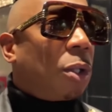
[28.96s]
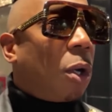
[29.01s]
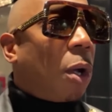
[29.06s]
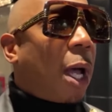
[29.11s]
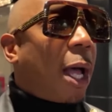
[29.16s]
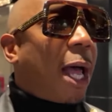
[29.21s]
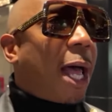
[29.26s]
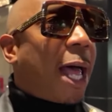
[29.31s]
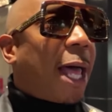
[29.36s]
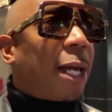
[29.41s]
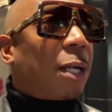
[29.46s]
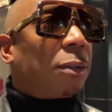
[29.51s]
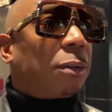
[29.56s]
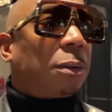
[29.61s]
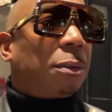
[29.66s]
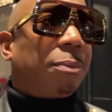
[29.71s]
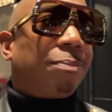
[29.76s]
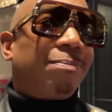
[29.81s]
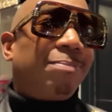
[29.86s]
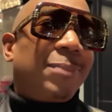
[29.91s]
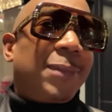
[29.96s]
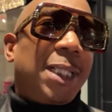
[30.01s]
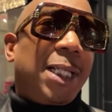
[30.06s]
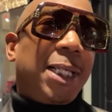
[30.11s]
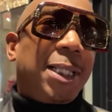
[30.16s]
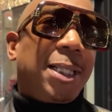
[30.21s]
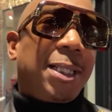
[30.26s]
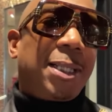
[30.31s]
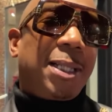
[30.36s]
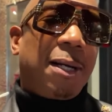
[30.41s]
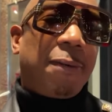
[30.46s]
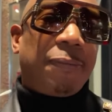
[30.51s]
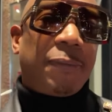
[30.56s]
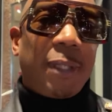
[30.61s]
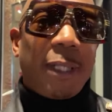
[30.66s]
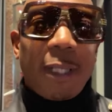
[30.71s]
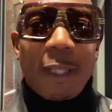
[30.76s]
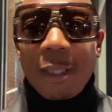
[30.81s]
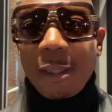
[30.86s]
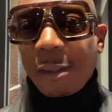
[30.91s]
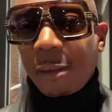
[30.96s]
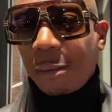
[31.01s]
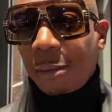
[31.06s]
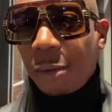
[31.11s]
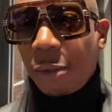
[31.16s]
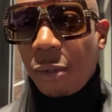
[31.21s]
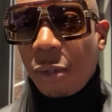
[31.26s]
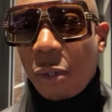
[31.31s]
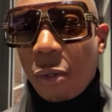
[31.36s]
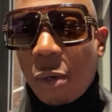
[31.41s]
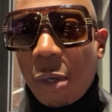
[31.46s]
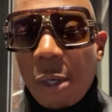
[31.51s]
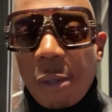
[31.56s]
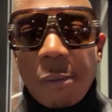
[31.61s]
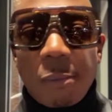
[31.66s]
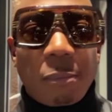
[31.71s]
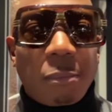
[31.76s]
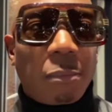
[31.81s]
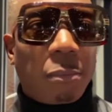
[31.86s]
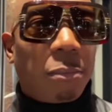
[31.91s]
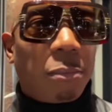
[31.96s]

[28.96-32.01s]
no, about that? I don't, it's a tough thing. You know, um, I